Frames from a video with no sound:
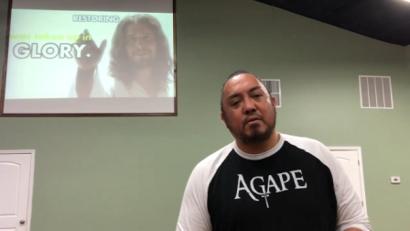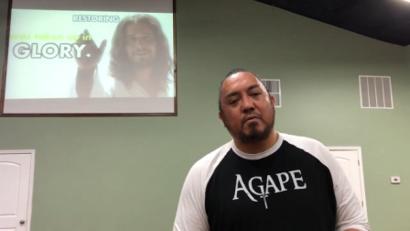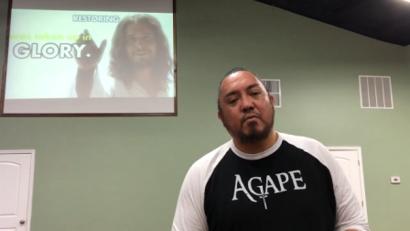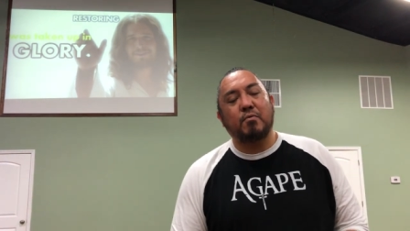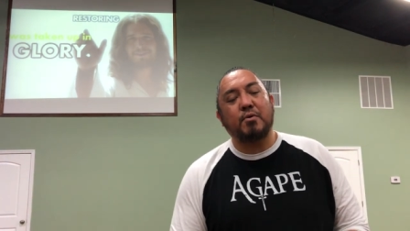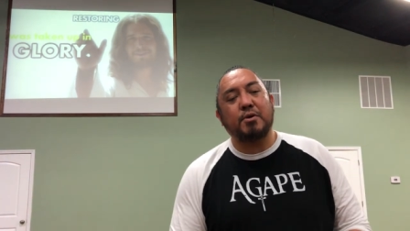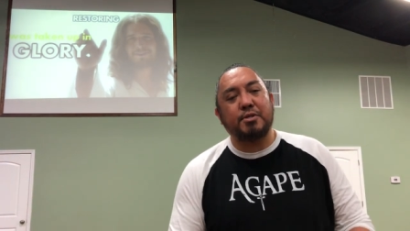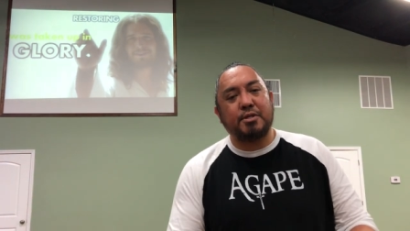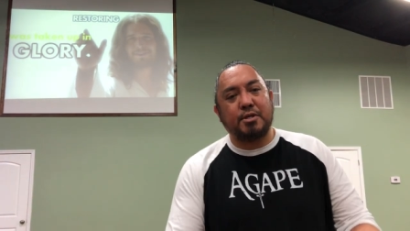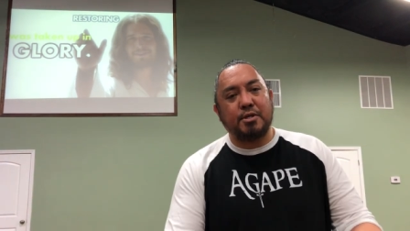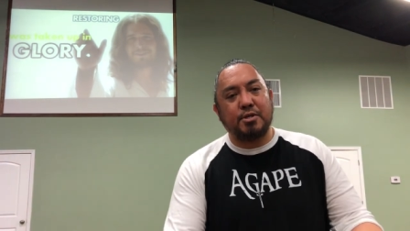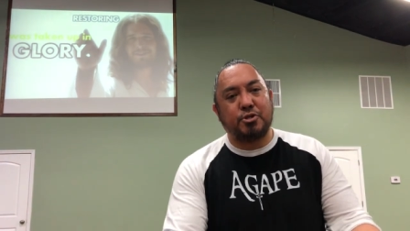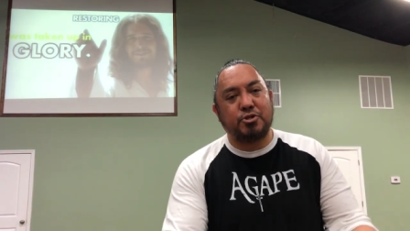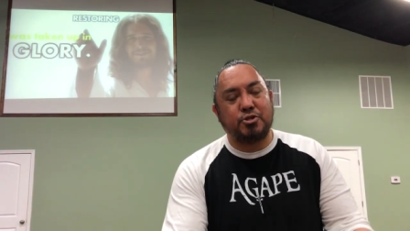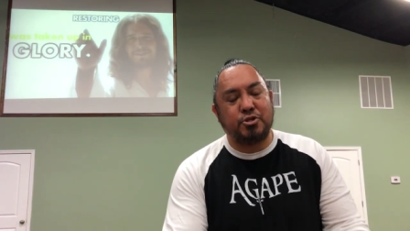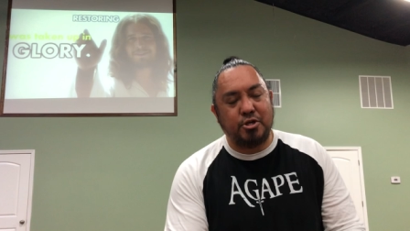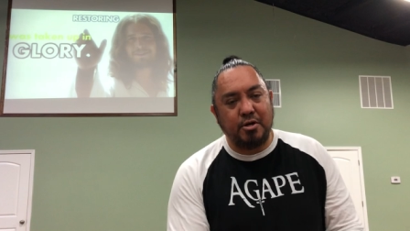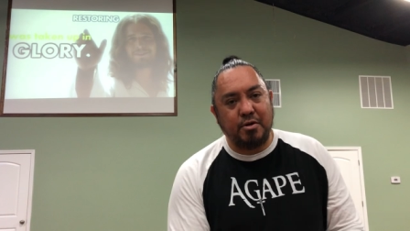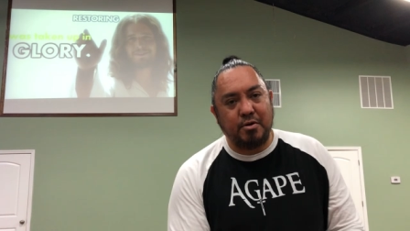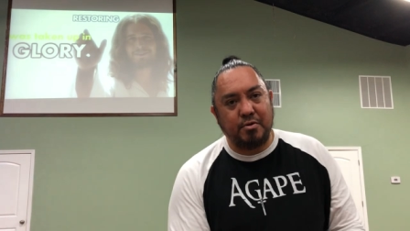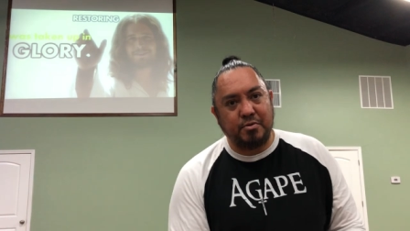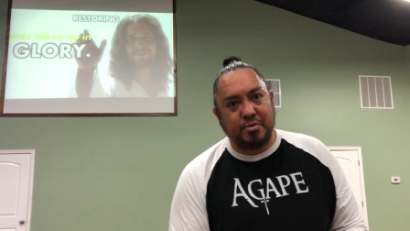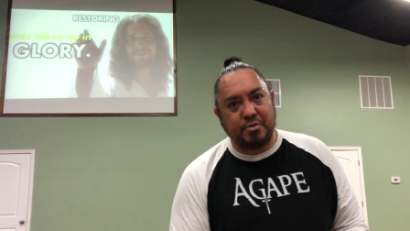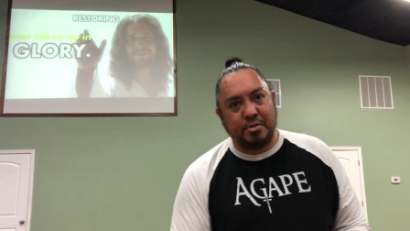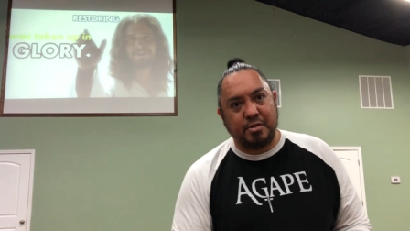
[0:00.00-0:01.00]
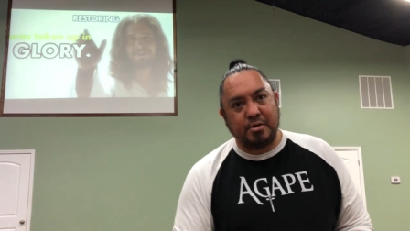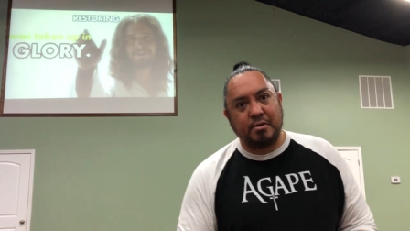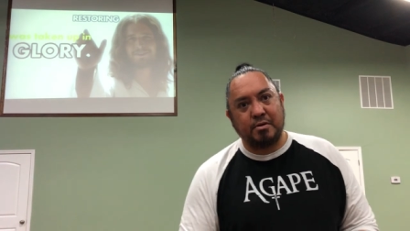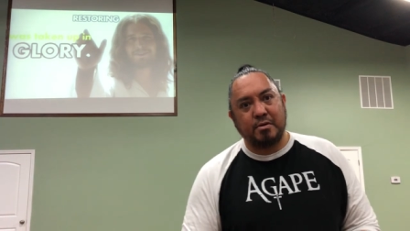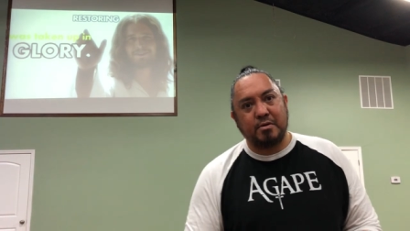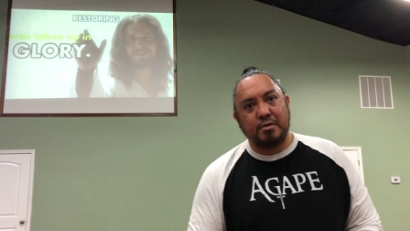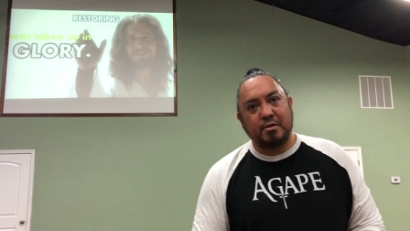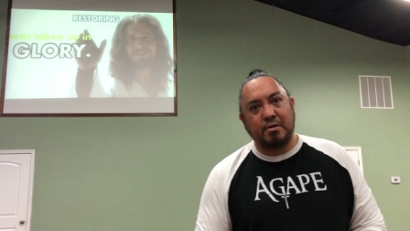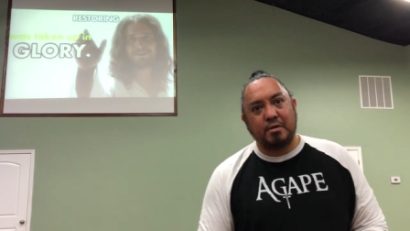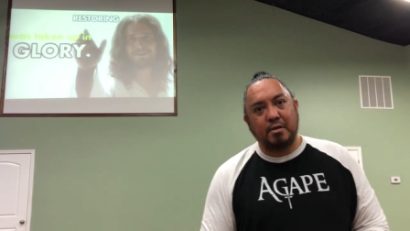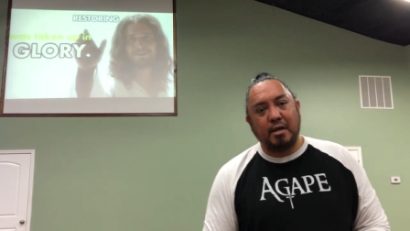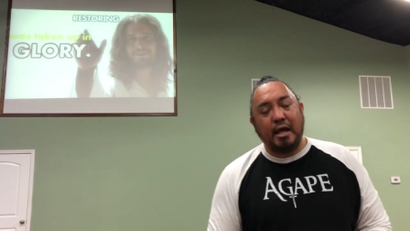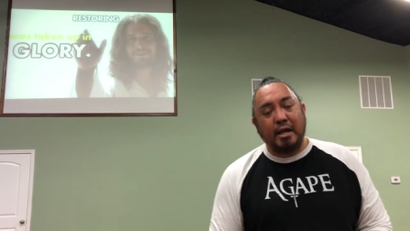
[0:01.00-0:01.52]
with his children.
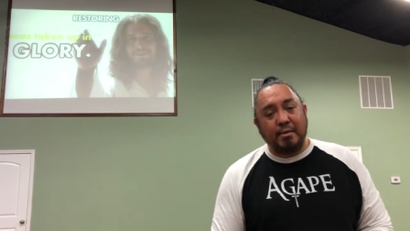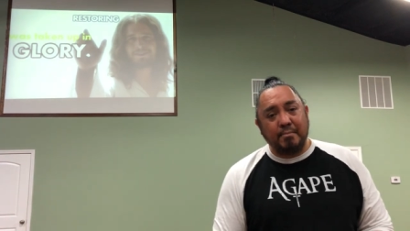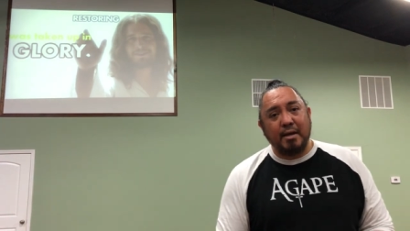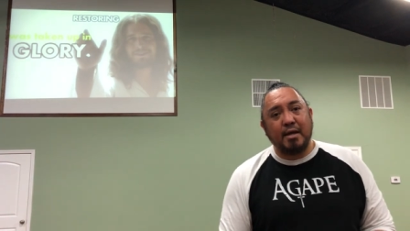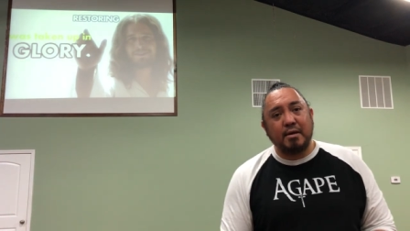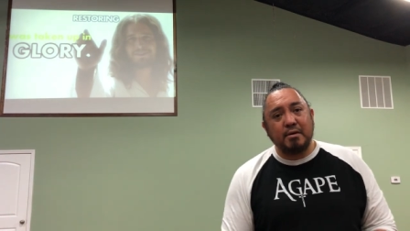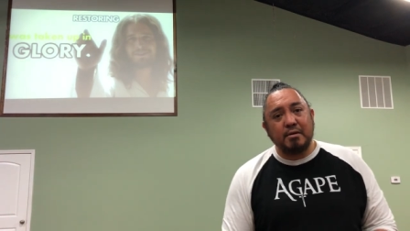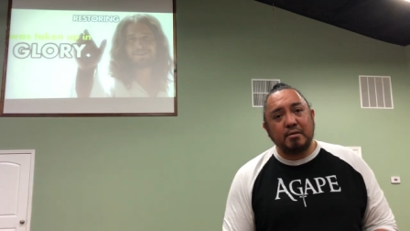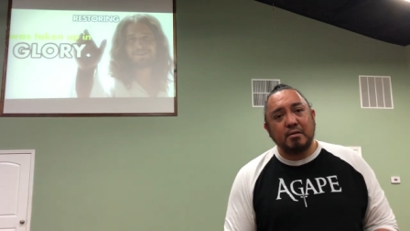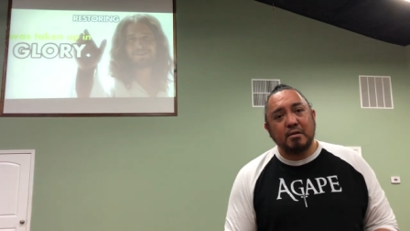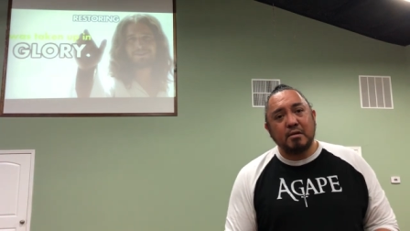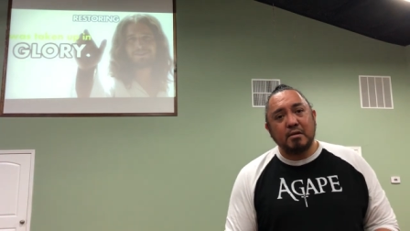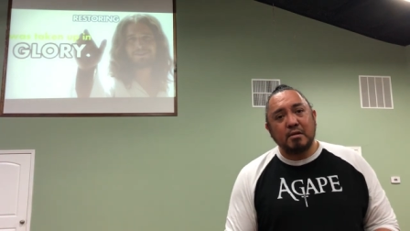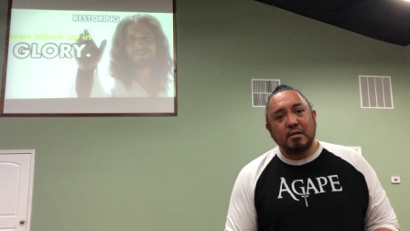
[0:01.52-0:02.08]
Amen?